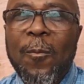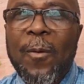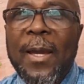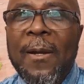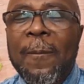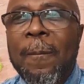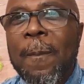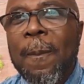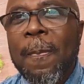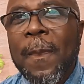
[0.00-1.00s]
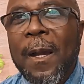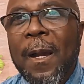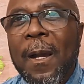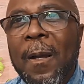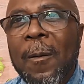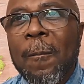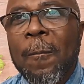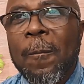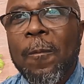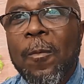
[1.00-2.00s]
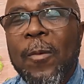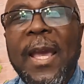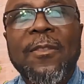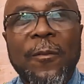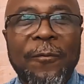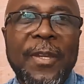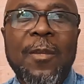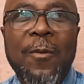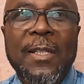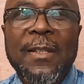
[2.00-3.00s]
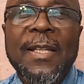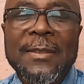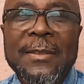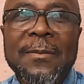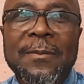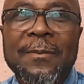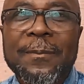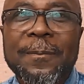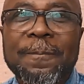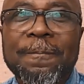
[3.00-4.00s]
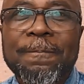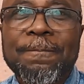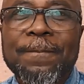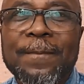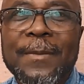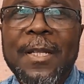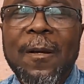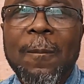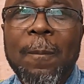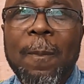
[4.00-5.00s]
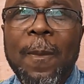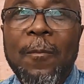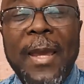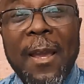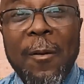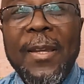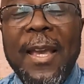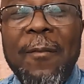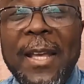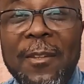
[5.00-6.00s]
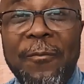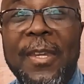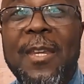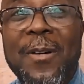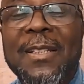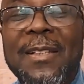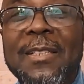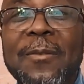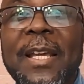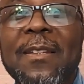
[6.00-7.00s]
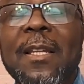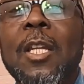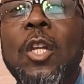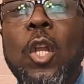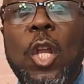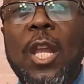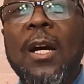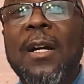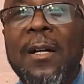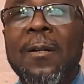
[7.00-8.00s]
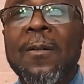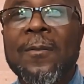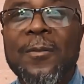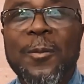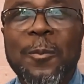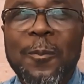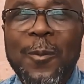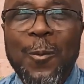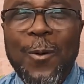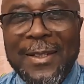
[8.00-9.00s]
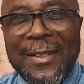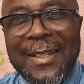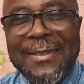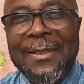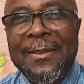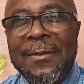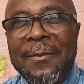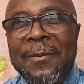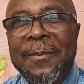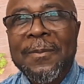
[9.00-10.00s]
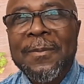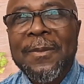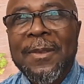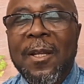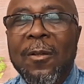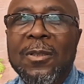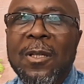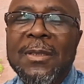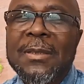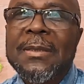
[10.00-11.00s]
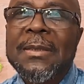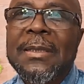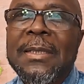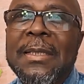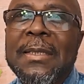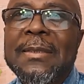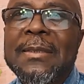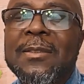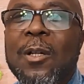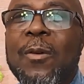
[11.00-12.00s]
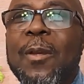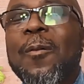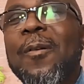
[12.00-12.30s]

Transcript: Well, uh, we have to feed one another, you know. We have to feed one another. We have to love one another, So it's so